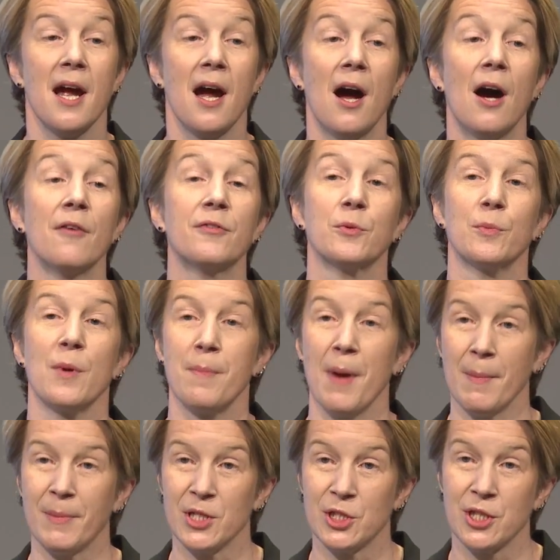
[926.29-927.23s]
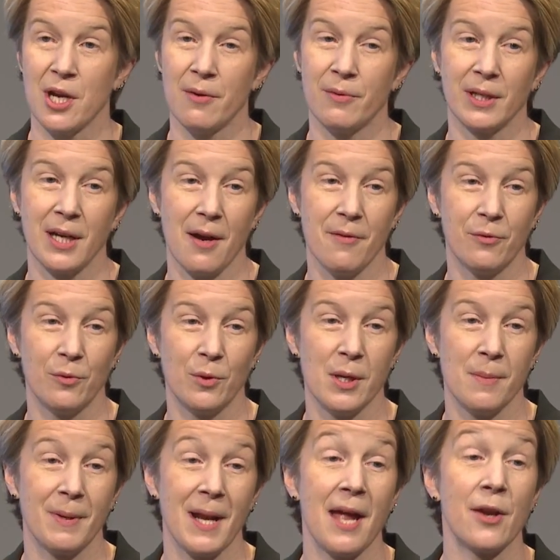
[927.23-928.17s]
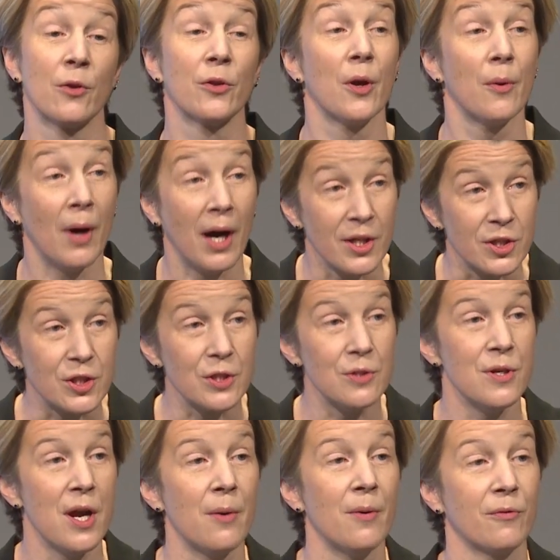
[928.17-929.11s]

after we published our recovery plan, although I do know,